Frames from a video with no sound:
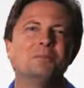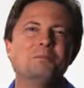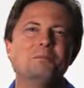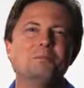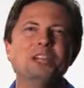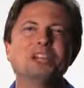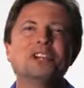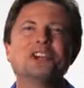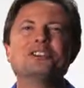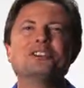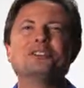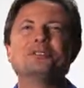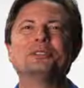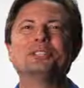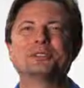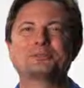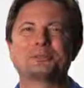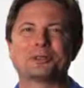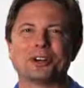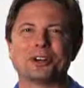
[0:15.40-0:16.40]
Meet our
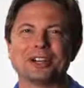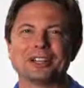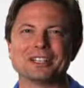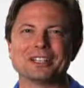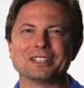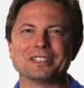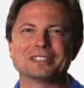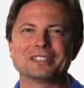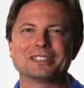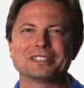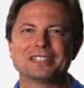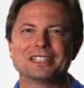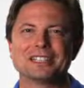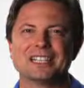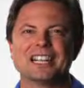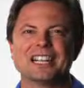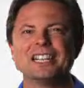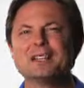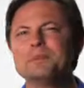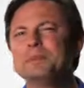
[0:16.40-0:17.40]
newest products,
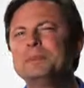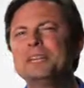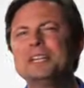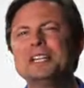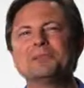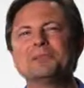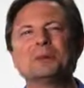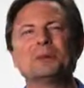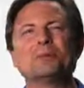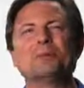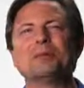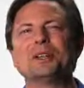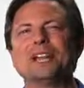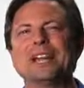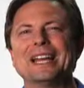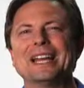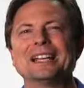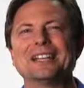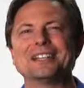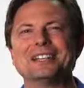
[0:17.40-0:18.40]
an unbeatable
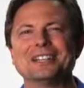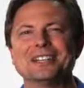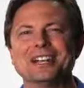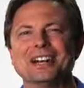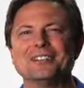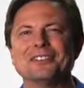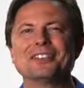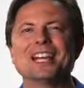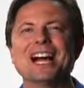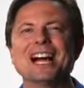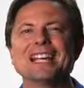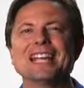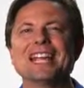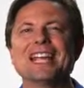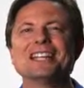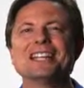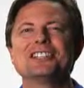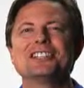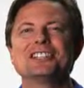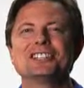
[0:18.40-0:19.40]
blend of
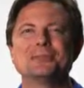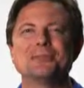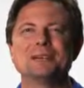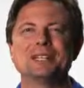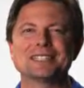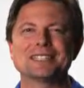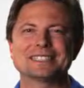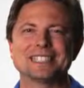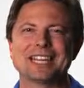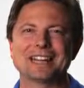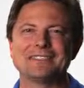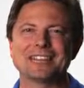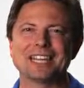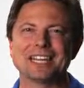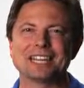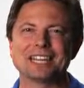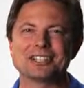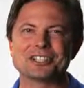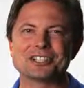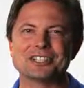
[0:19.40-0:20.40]
cutting-edge GPS
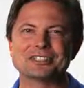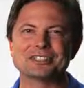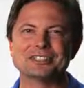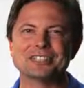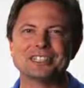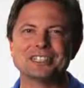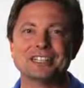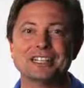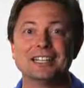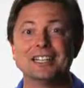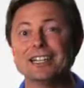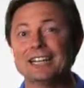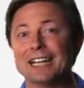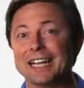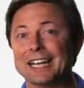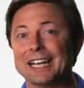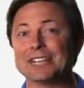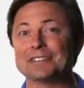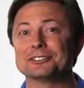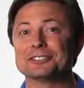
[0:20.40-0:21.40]
navigation
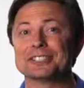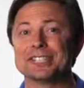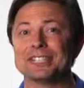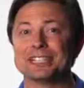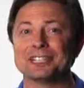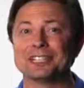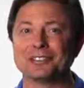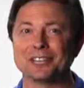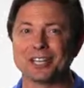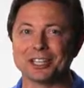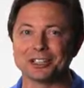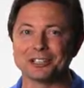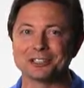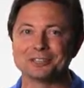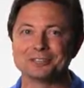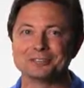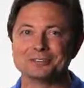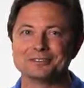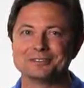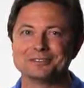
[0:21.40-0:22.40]
and outstanding value.